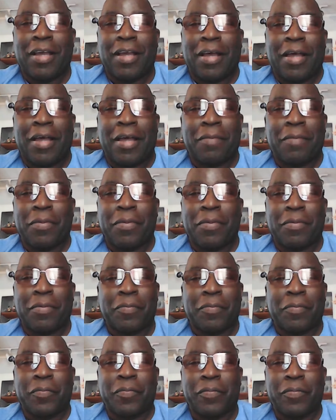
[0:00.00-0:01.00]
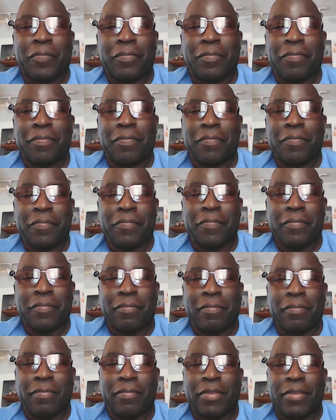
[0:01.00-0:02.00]

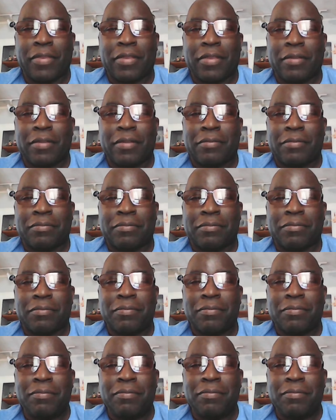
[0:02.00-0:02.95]
(not speaking)